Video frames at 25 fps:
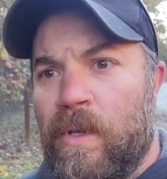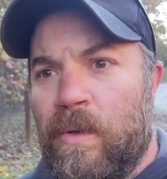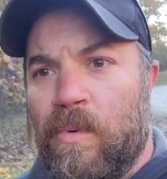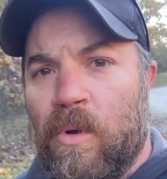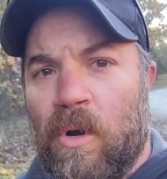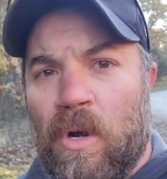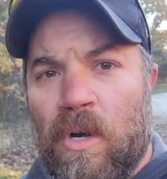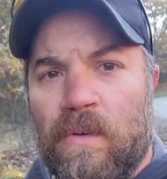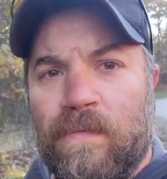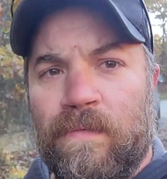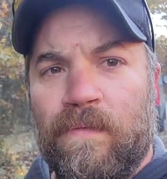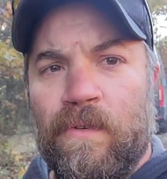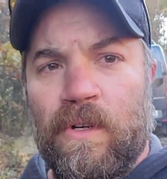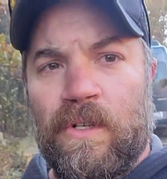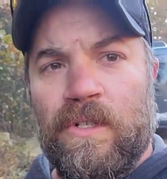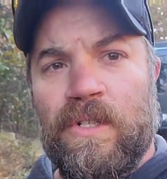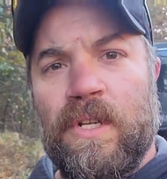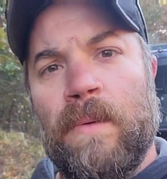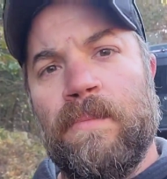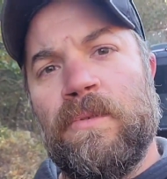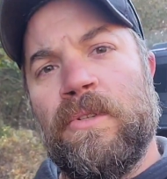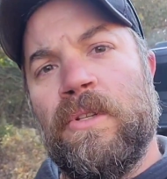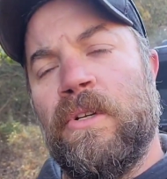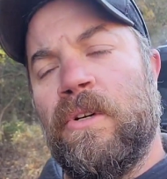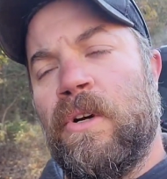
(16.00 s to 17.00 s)
put our
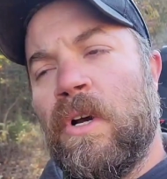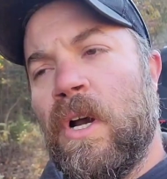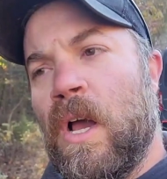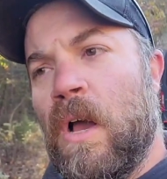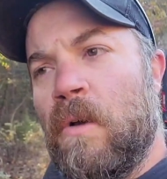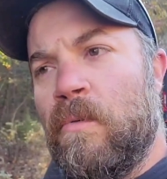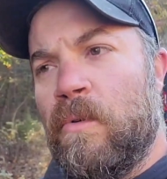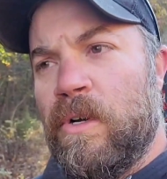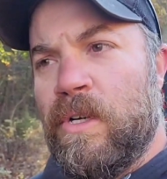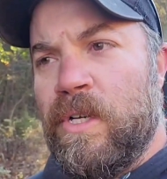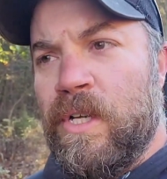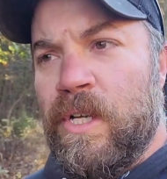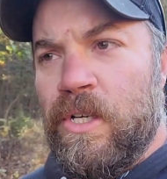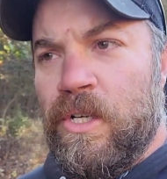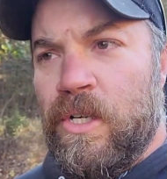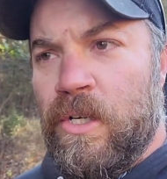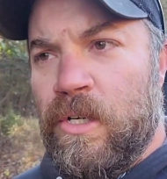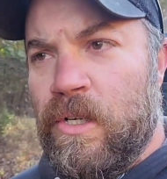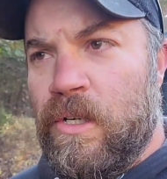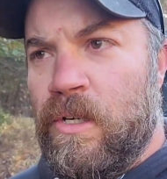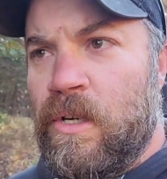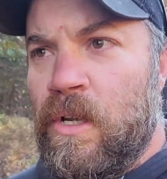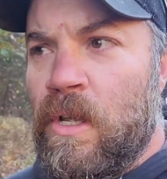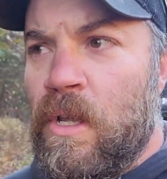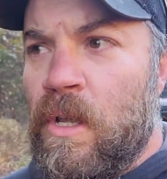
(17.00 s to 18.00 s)
footsteps in the ground, we're
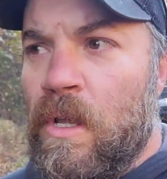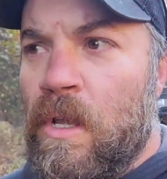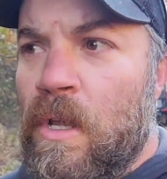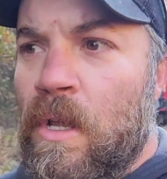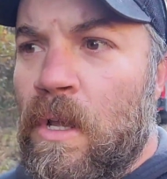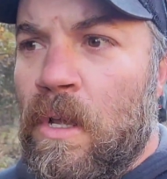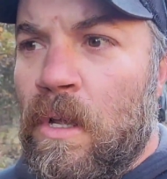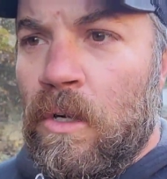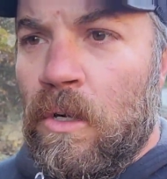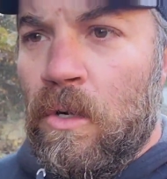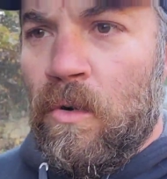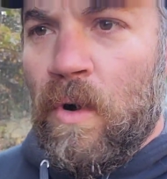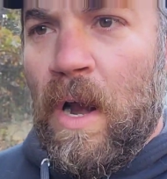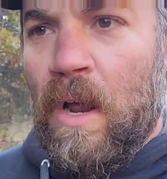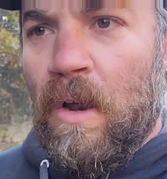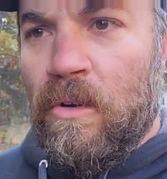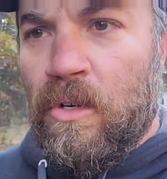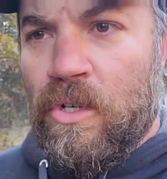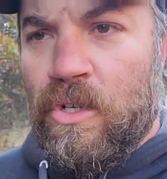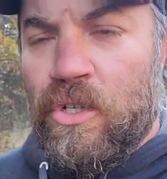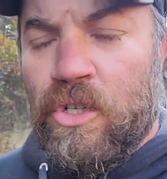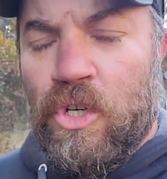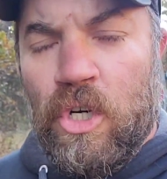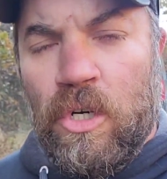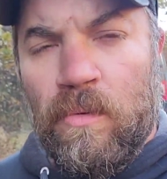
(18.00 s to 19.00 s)
teaching ground
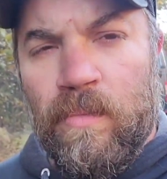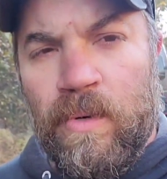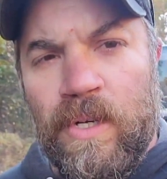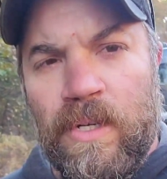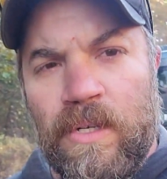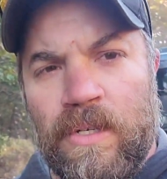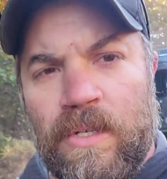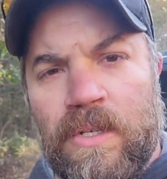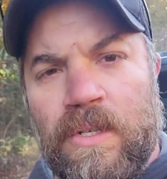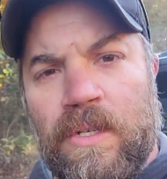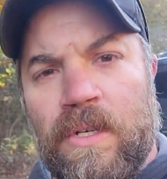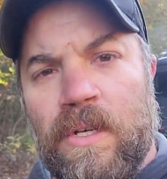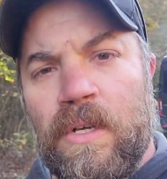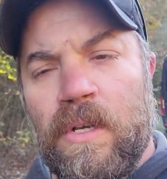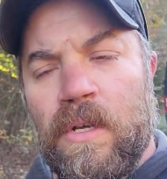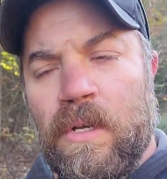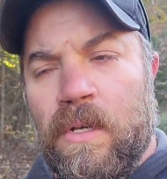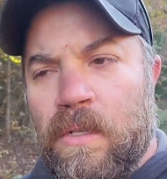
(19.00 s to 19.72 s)
disturbance.